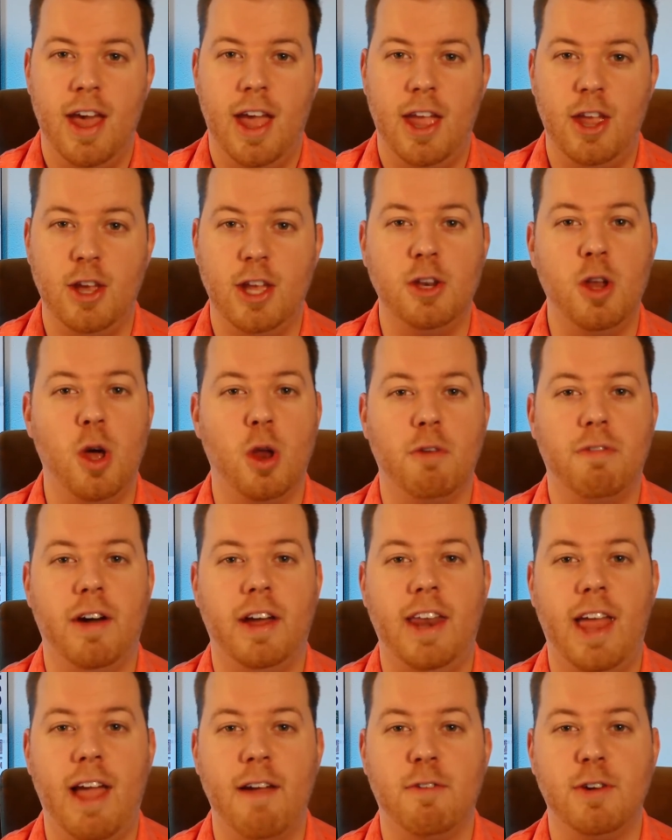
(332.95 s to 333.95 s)
and you get
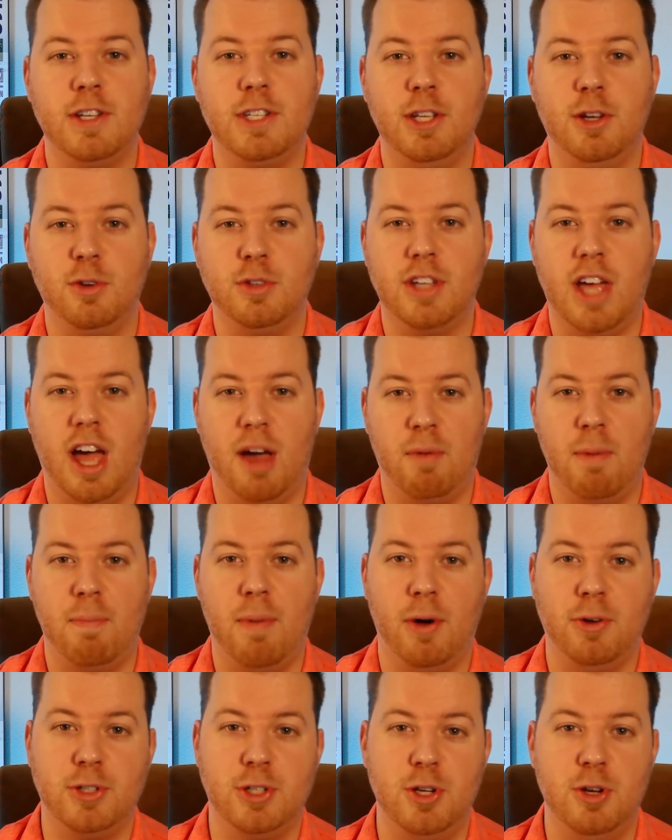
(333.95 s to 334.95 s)
notified every single time we
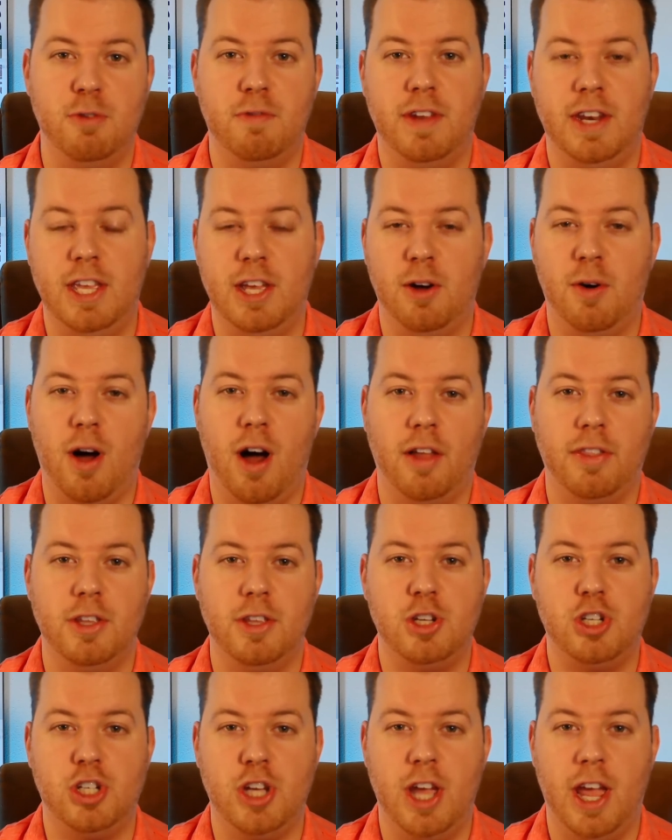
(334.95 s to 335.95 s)
post a new video on
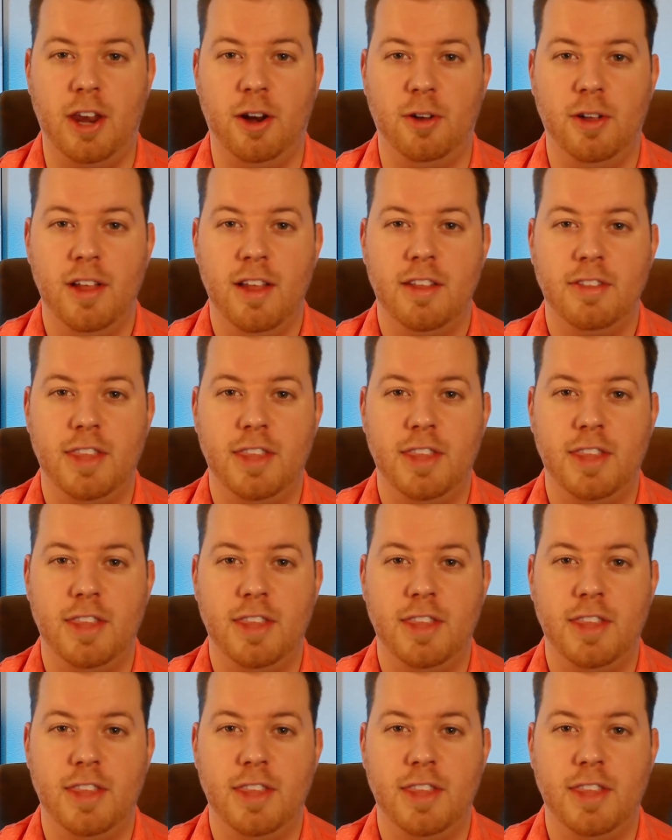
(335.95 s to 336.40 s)
this channel.